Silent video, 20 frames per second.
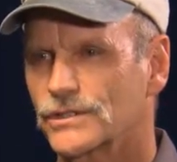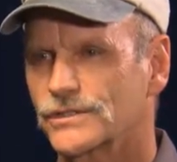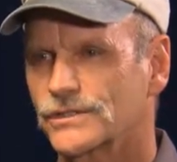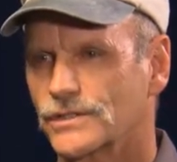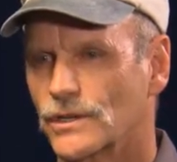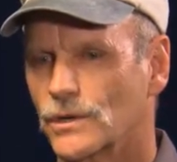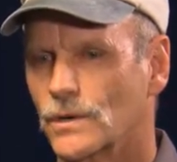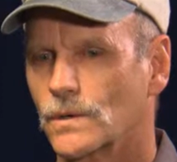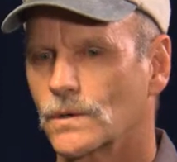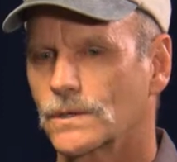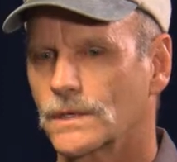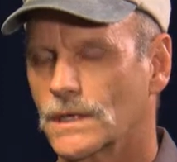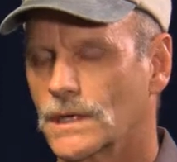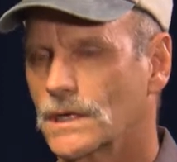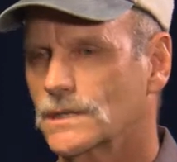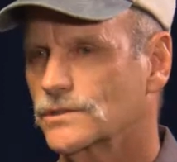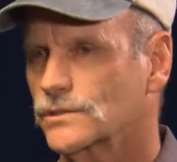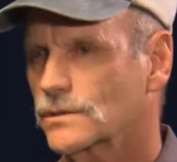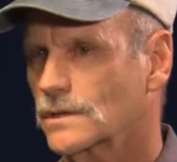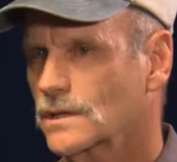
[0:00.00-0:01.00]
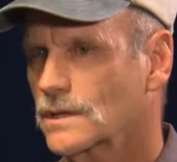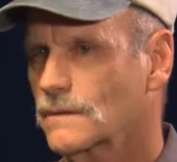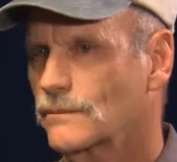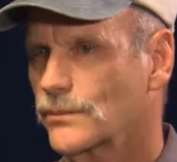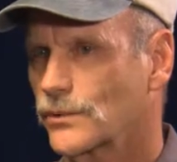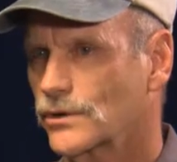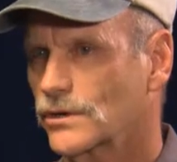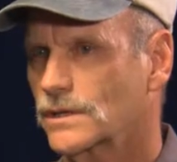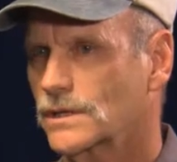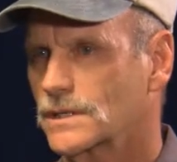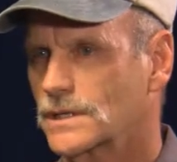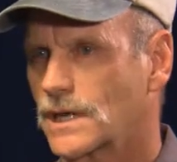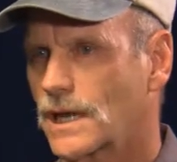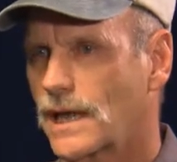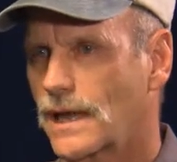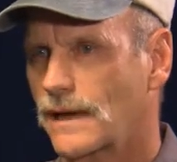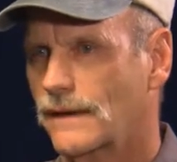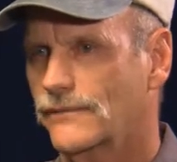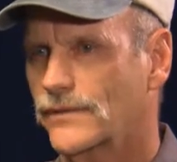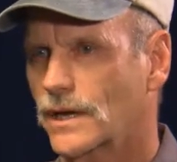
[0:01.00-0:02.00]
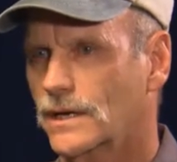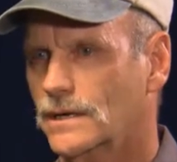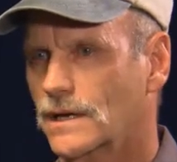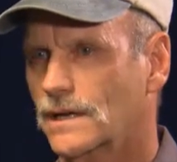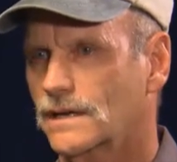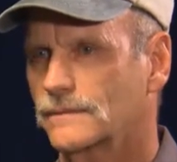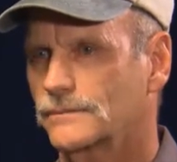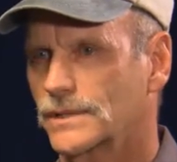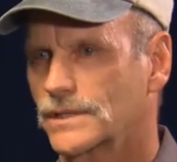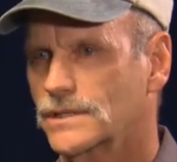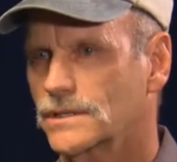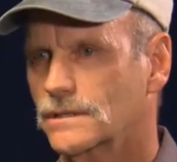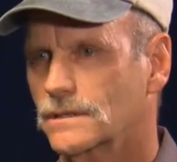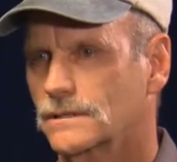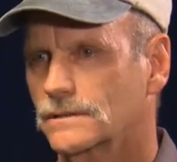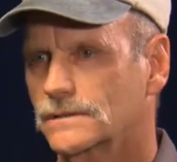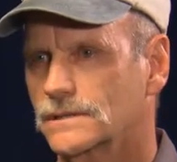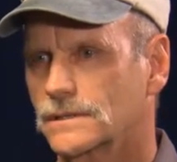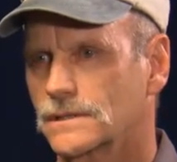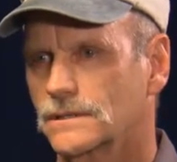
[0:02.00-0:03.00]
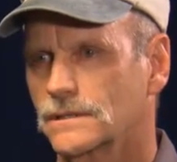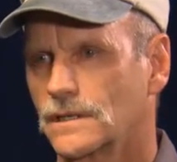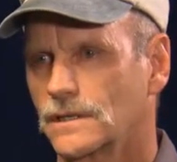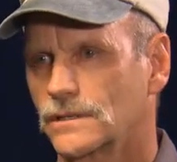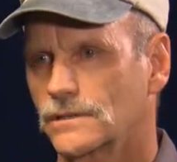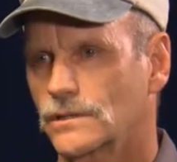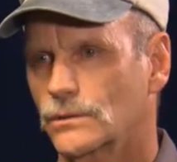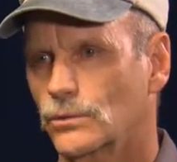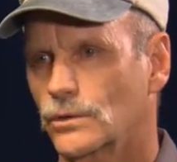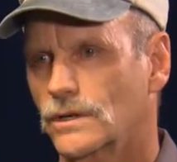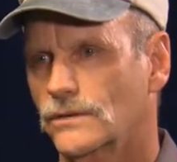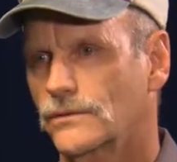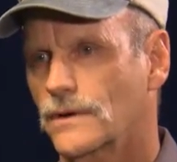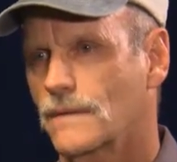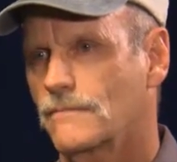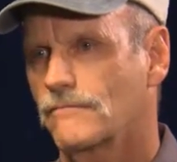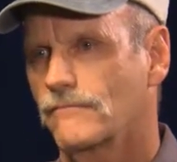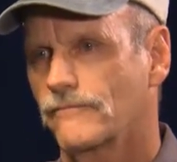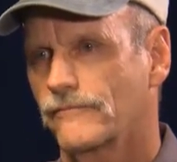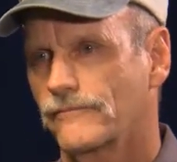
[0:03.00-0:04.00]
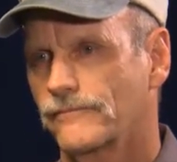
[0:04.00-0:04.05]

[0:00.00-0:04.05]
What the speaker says: So yeah, it's really important to have that kind of material to work from.